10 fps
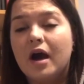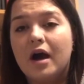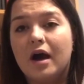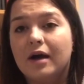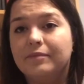
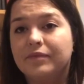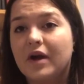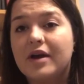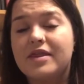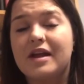
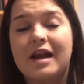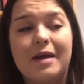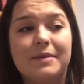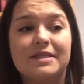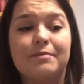I think
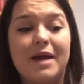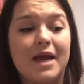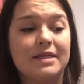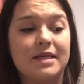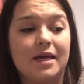Lem is
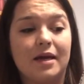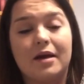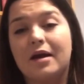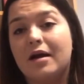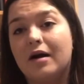
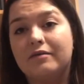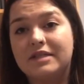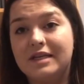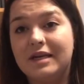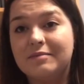amazing. I've
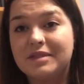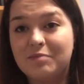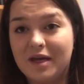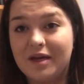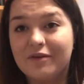seen him
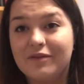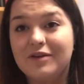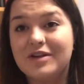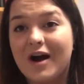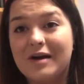speak a few
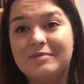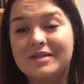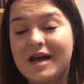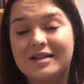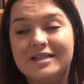times
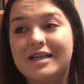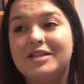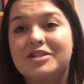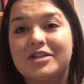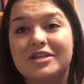and
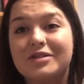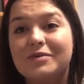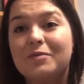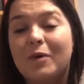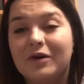he's just
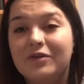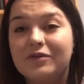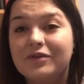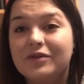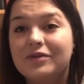
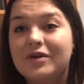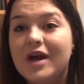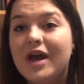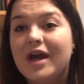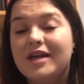wonderful.
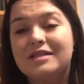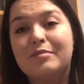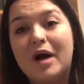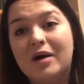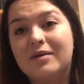He's a
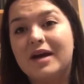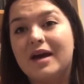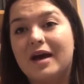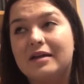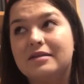poet
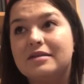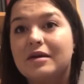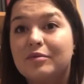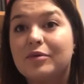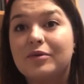and
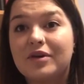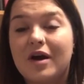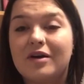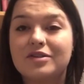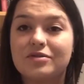a
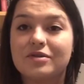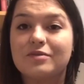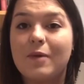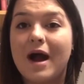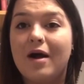broadcaster
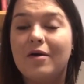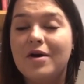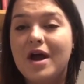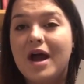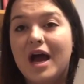as well.
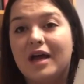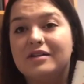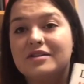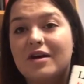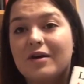
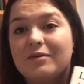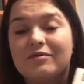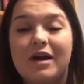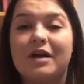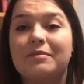And I
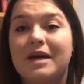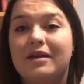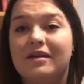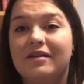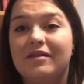would
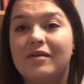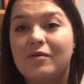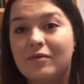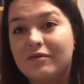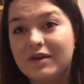recommend
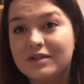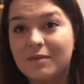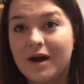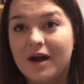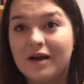all of his
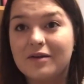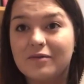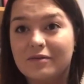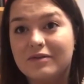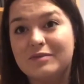work,
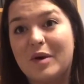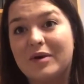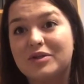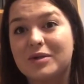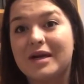all of his
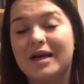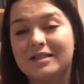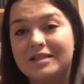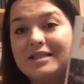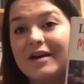poetry,
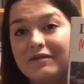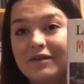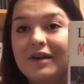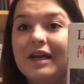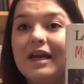and
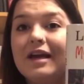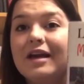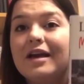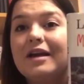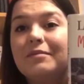definitely
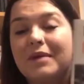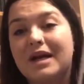My